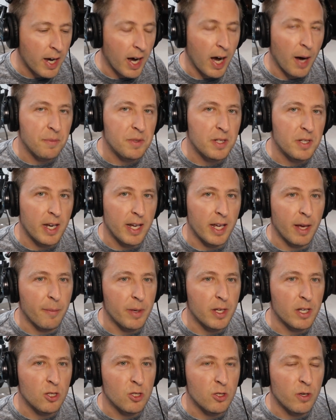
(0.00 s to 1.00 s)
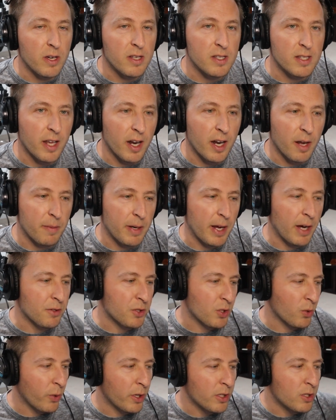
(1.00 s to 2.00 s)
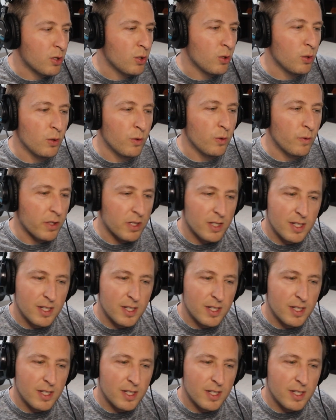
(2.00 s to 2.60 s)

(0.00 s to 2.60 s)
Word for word: Um, today, I'm going to get you guys set up now. So once you've,